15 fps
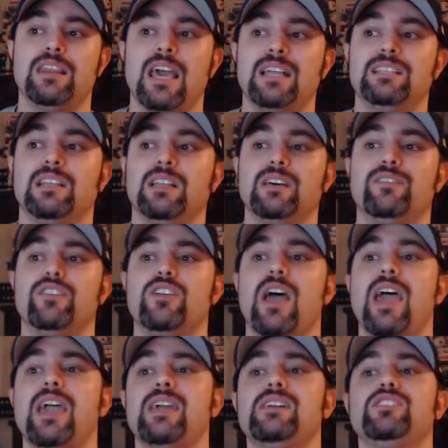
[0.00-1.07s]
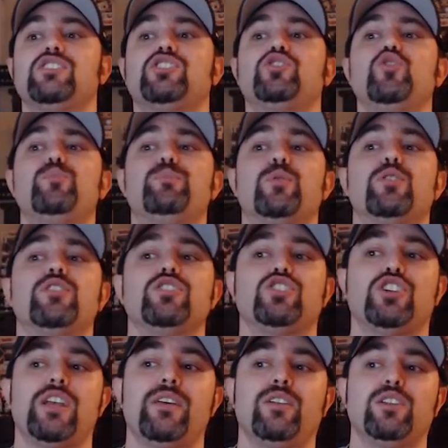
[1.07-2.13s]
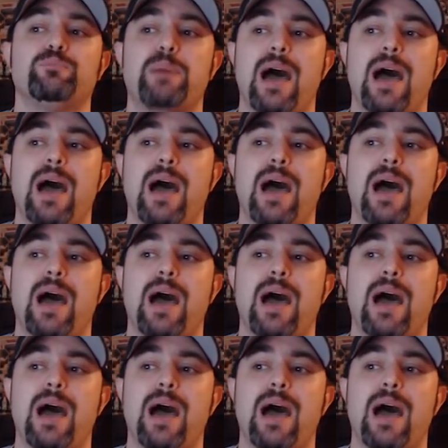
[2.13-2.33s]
they delivered a super shield